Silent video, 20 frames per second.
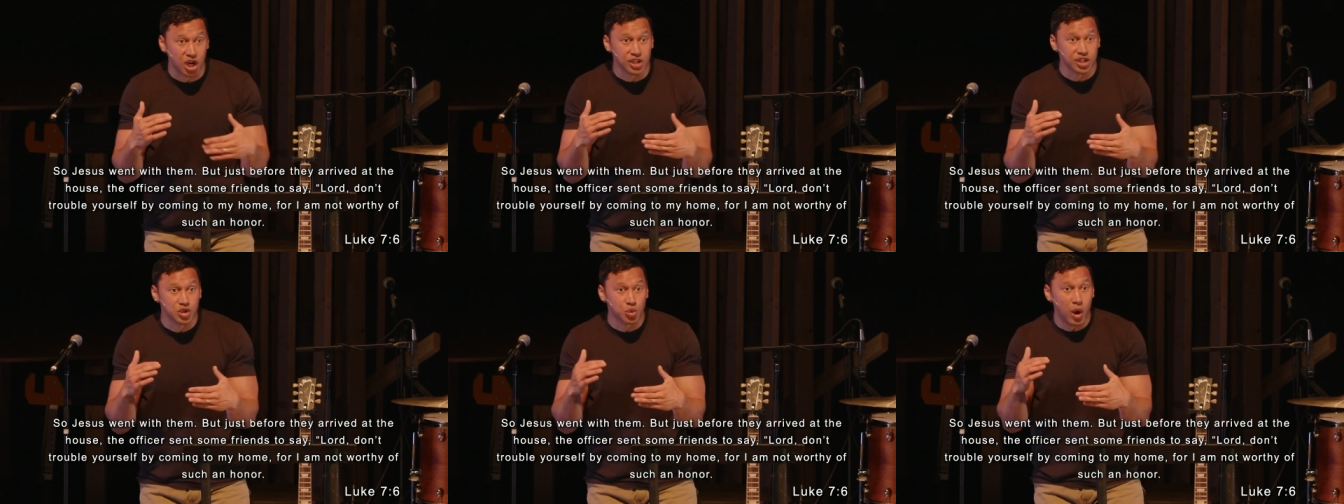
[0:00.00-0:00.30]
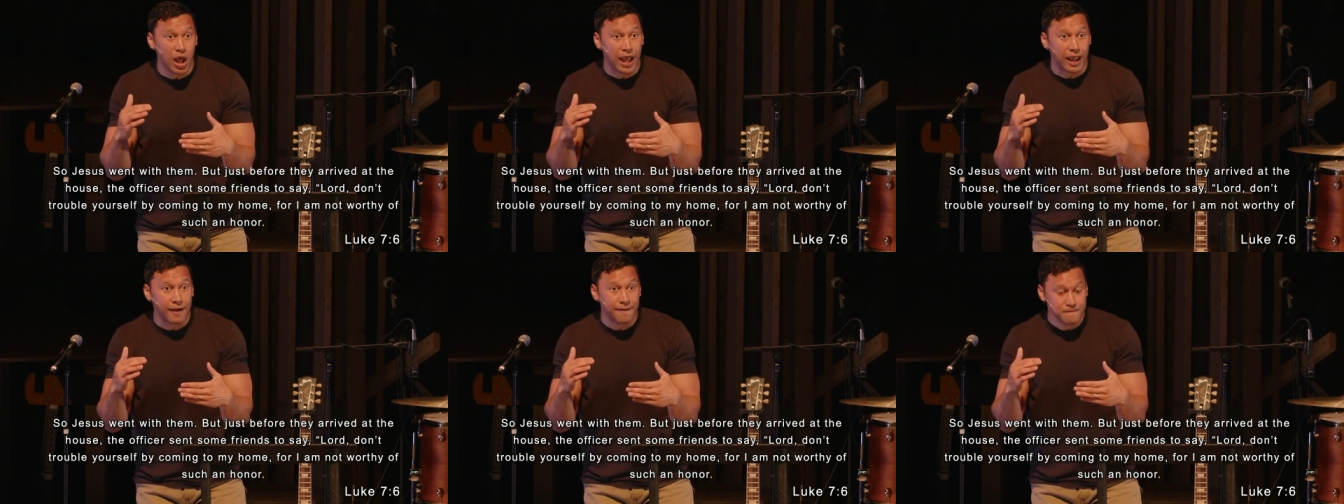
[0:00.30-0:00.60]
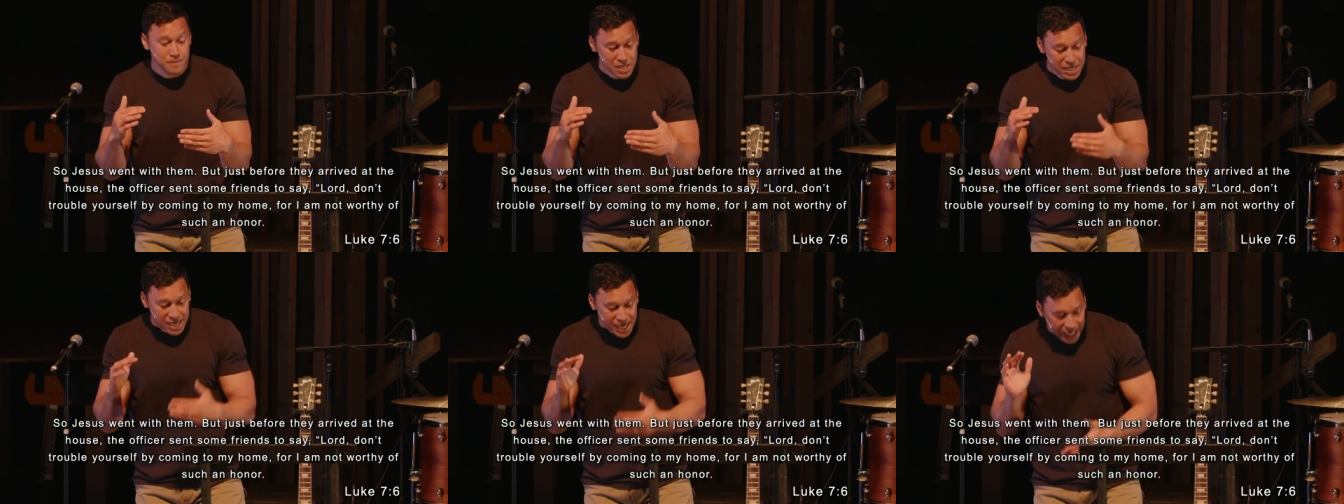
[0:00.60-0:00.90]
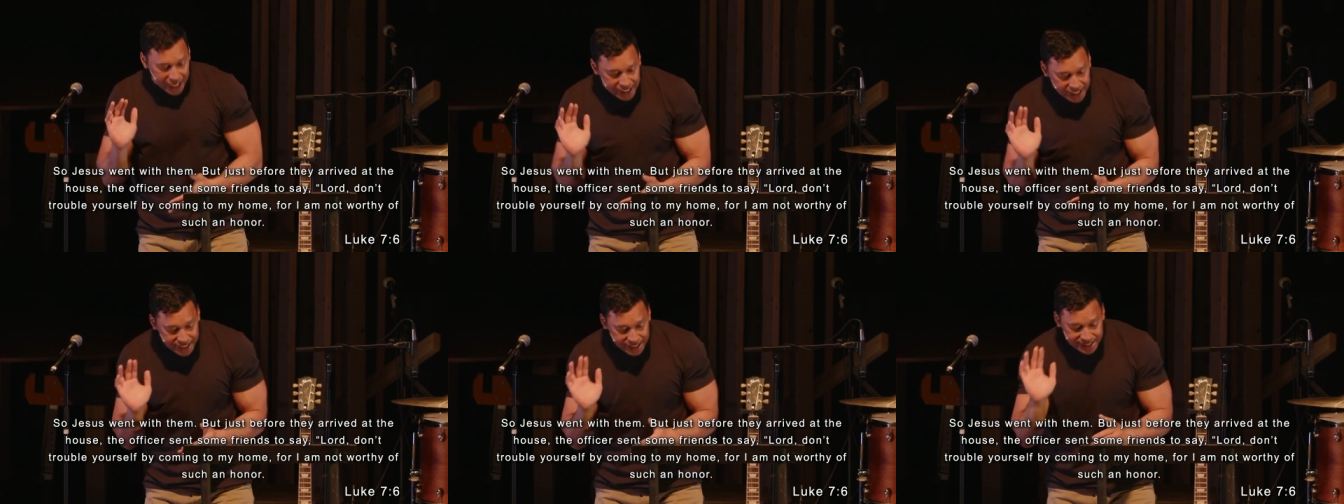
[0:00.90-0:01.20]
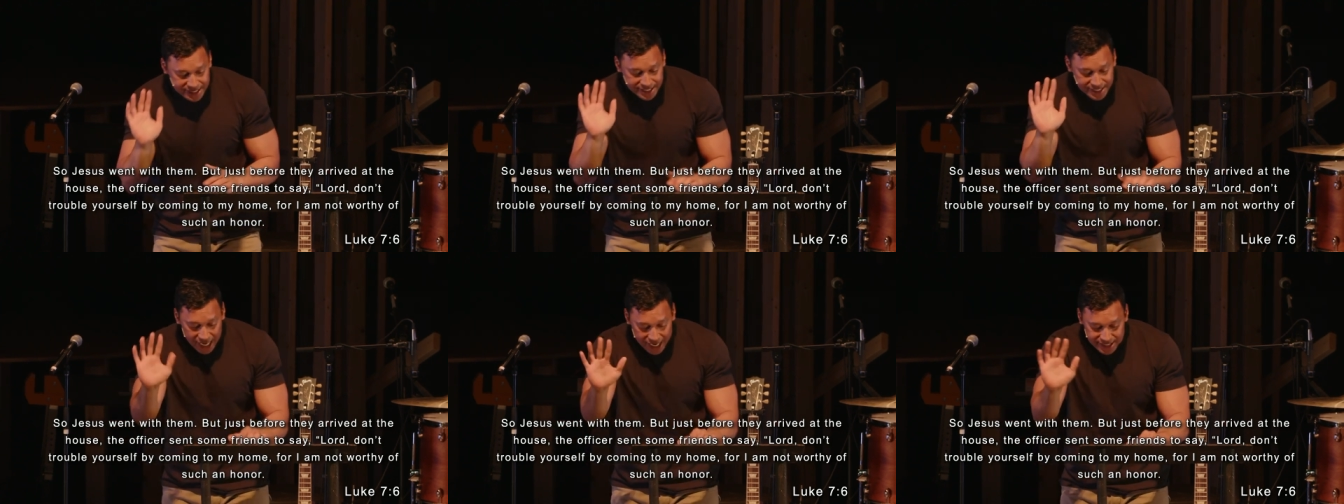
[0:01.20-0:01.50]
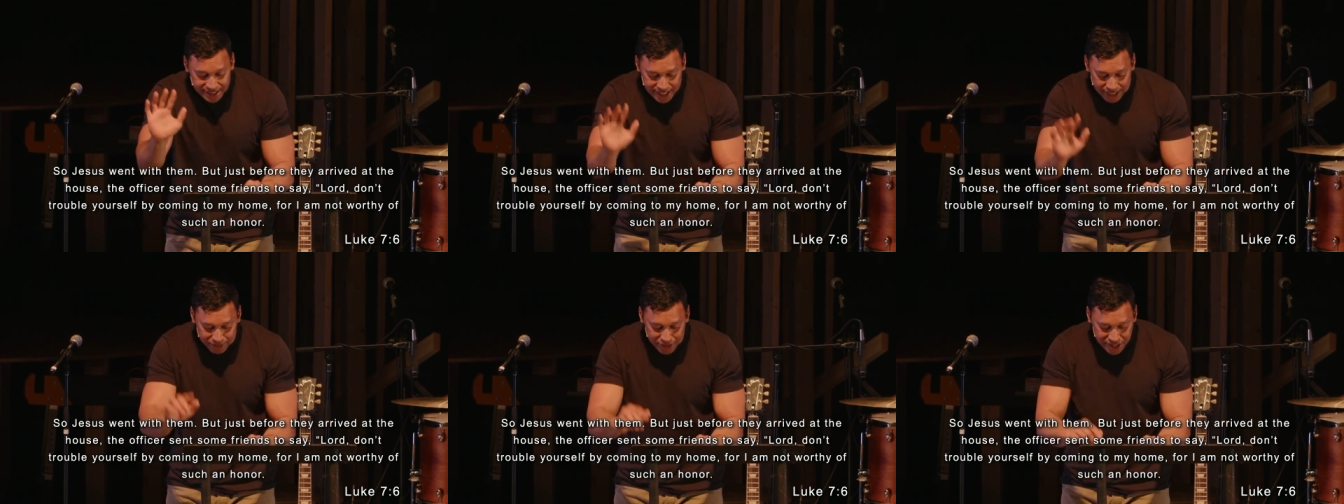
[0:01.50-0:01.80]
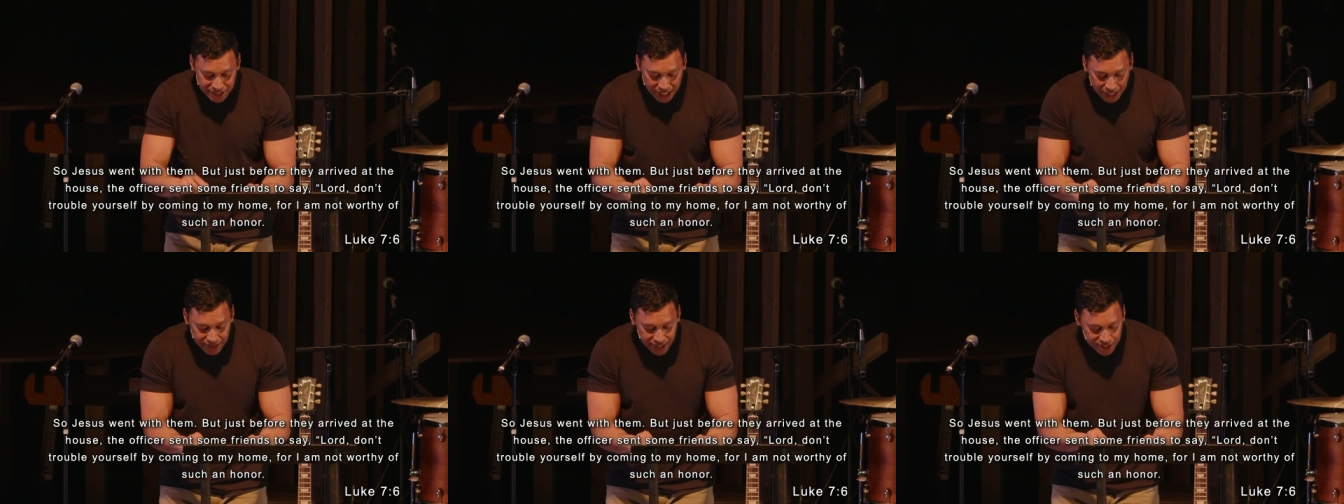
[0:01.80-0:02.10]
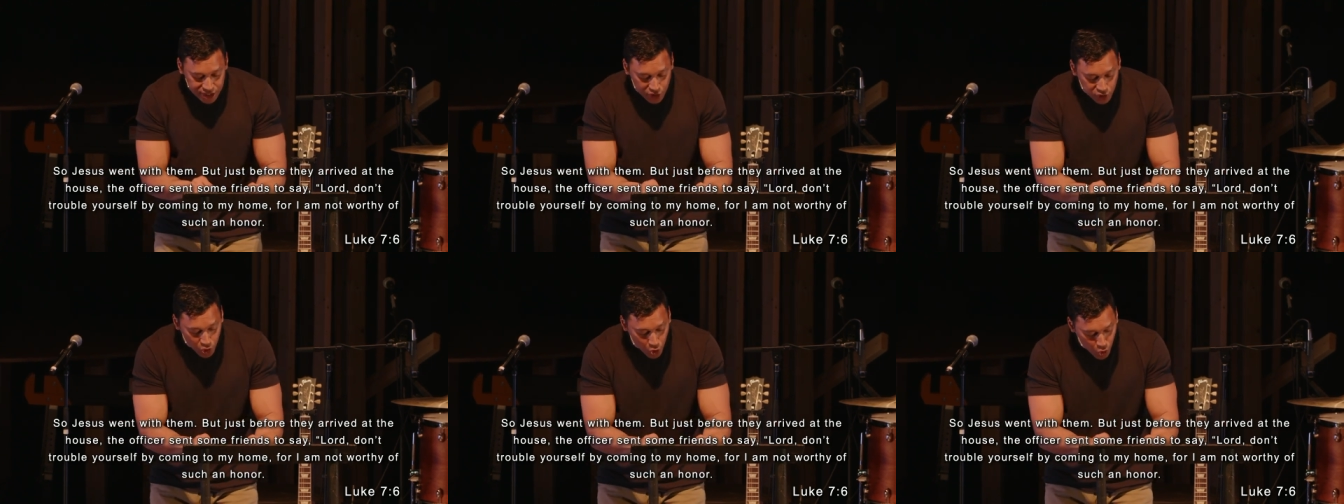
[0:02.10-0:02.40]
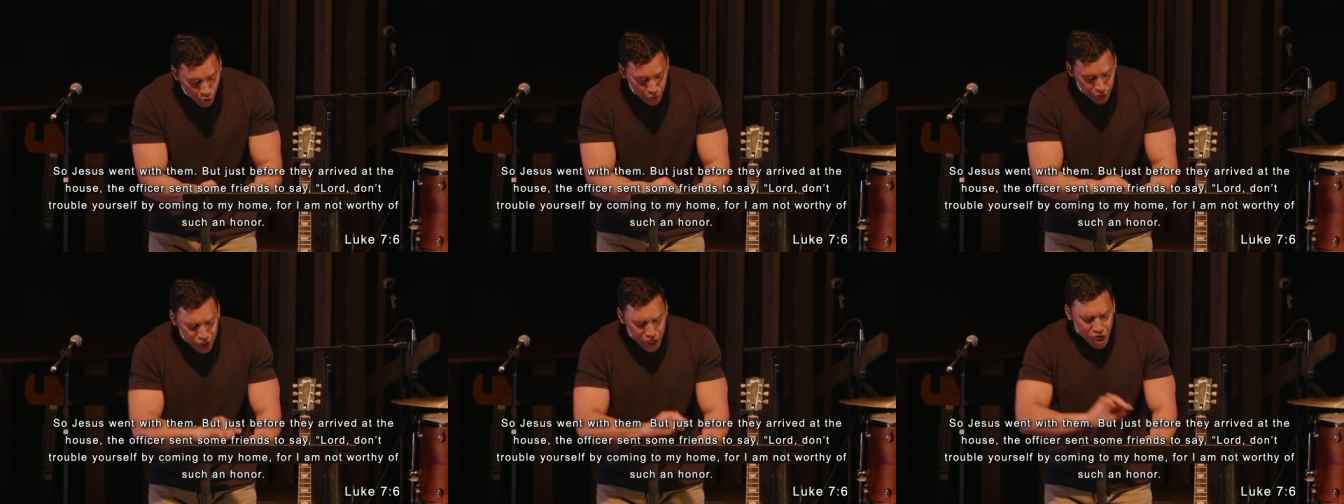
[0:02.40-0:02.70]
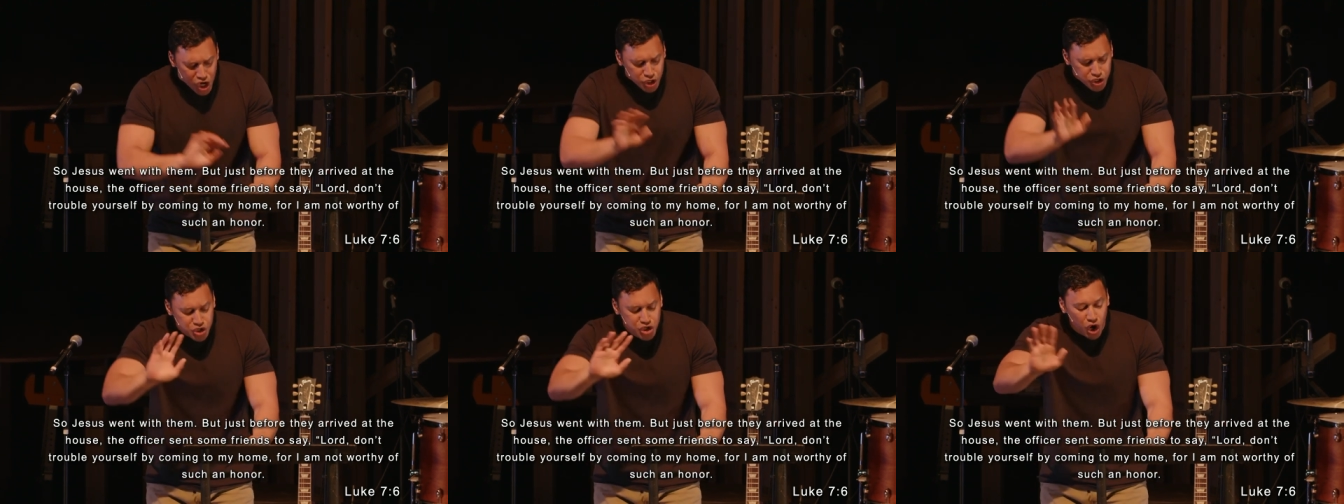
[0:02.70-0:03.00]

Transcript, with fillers: is on his way, and he sends them to say this Lord,